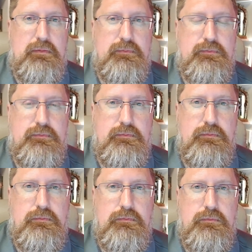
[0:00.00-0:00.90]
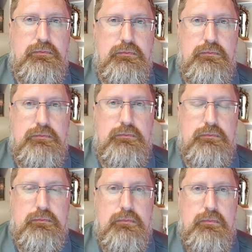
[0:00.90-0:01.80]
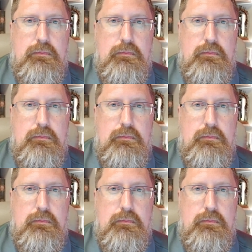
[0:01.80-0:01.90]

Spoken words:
Nothing is said.